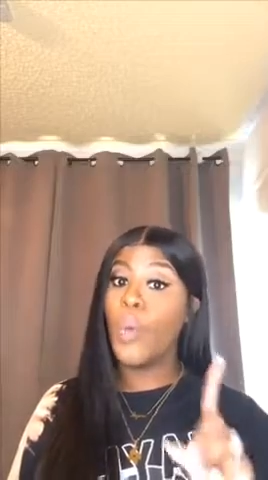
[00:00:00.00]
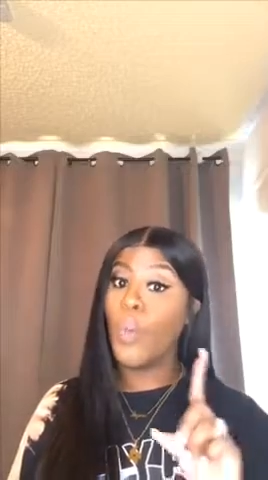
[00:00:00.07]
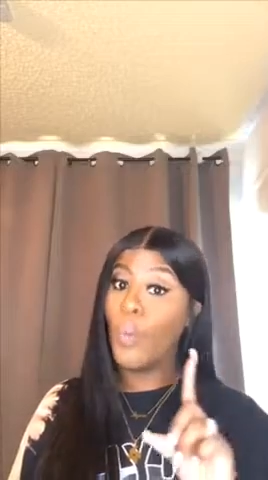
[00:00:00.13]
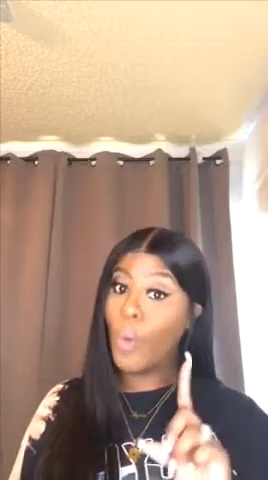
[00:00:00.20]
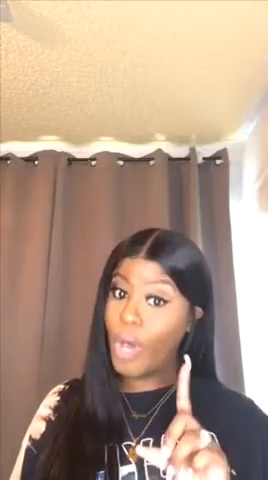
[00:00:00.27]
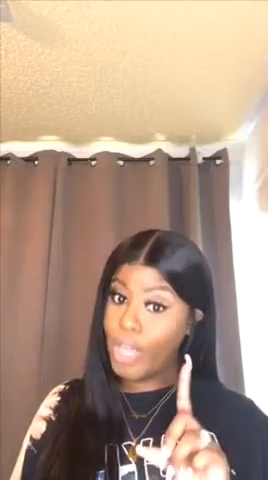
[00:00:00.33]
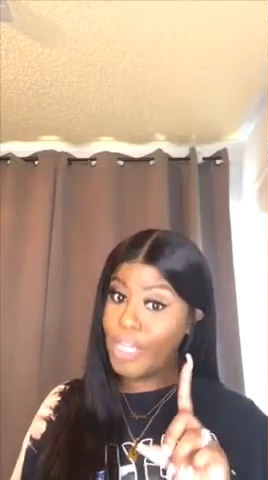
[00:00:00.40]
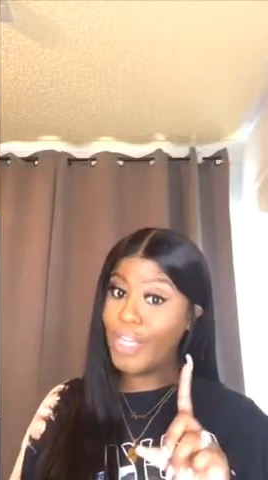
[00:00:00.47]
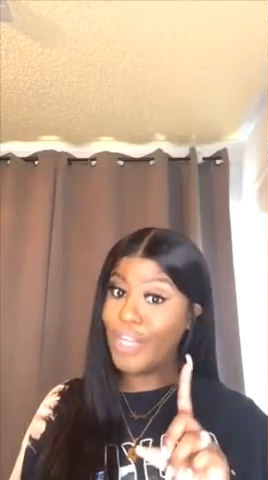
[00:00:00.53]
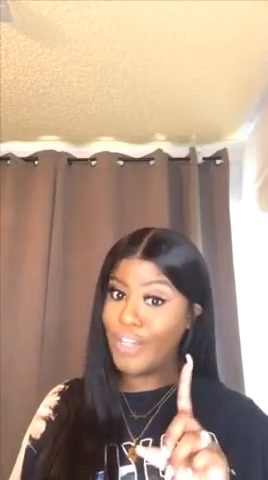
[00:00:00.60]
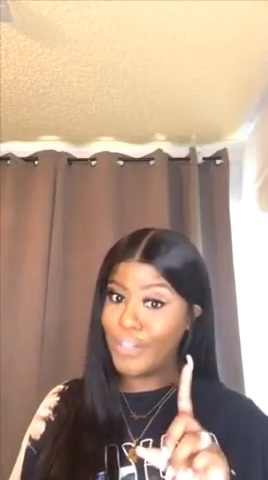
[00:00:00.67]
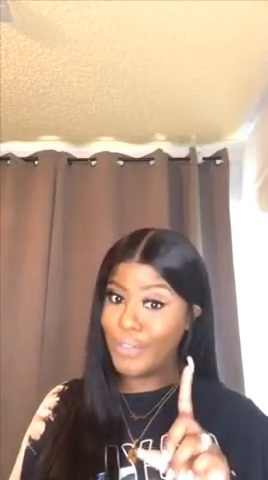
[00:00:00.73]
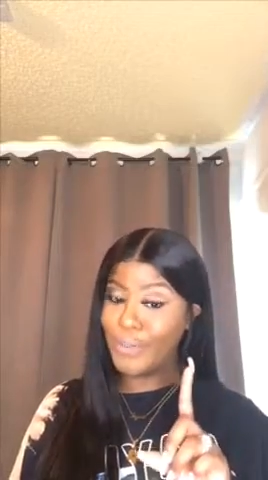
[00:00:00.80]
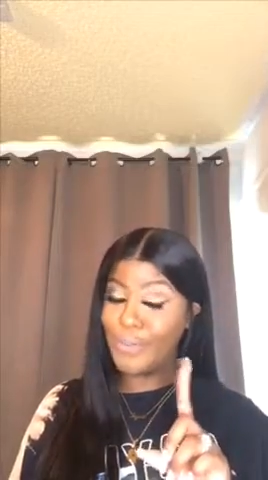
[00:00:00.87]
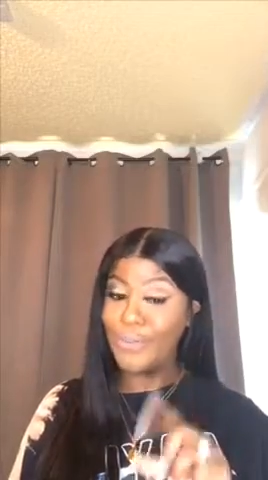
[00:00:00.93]
one
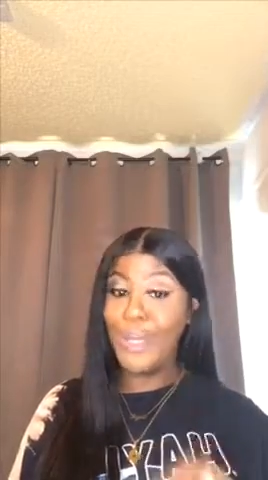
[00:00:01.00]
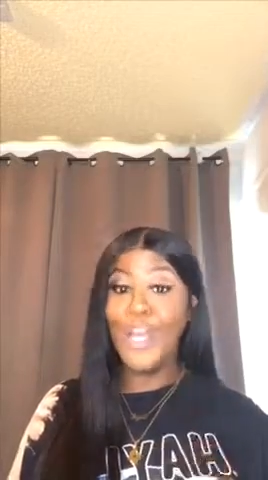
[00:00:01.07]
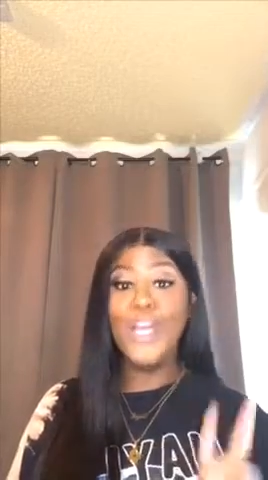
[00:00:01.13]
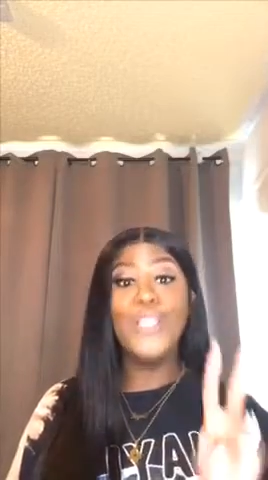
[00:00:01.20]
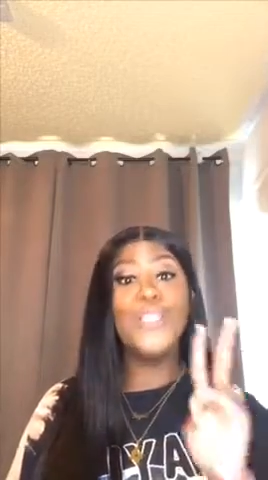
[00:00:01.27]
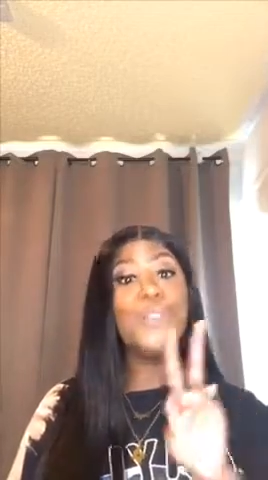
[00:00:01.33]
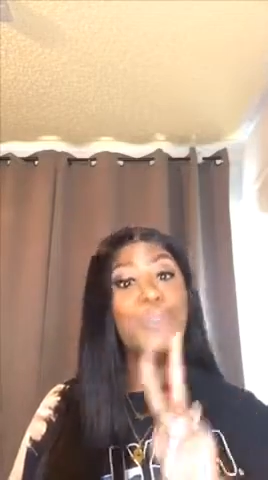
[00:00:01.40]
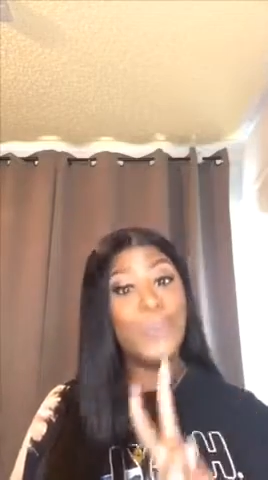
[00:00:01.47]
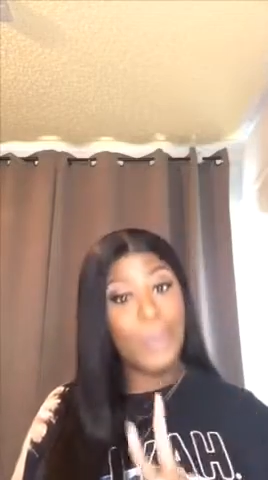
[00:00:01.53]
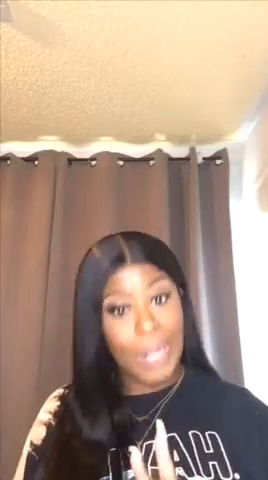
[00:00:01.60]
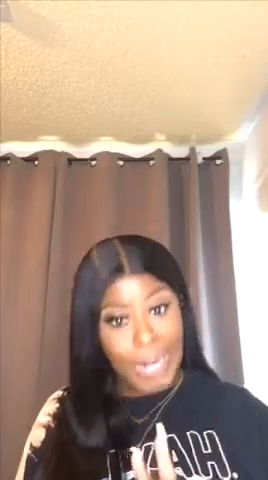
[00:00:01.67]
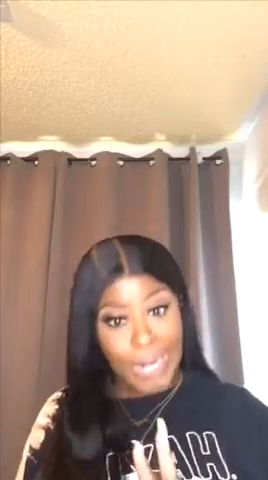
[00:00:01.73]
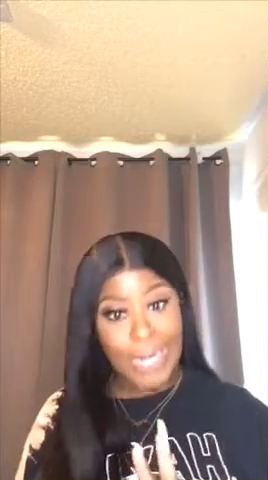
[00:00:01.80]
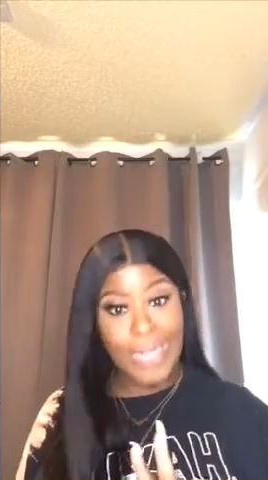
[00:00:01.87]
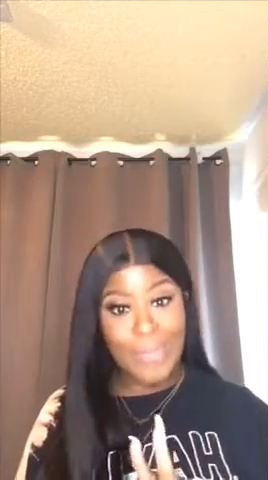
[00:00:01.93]
comb, 2
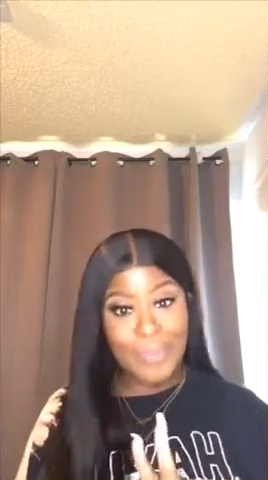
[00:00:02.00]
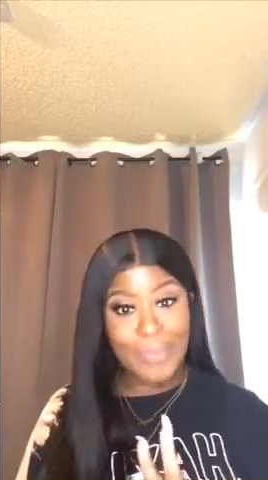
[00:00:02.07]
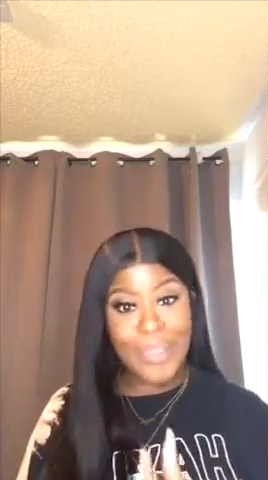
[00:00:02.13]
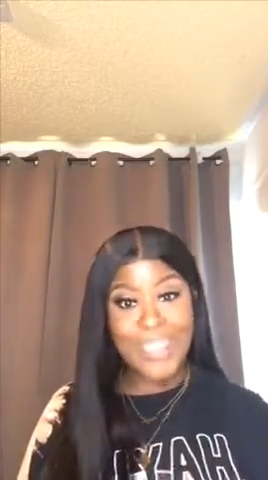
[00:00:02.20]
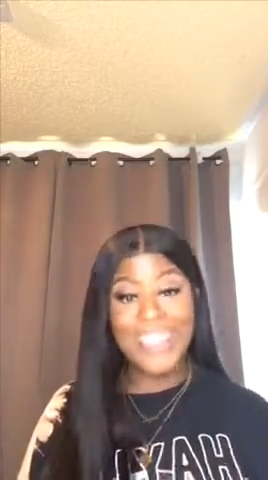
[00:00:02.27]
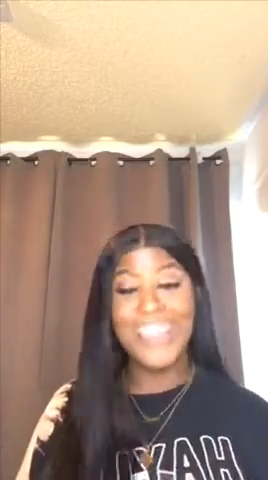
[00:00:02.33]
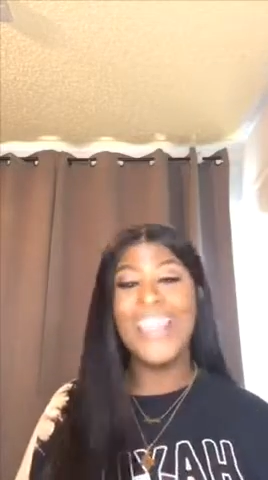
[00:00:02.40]
clips,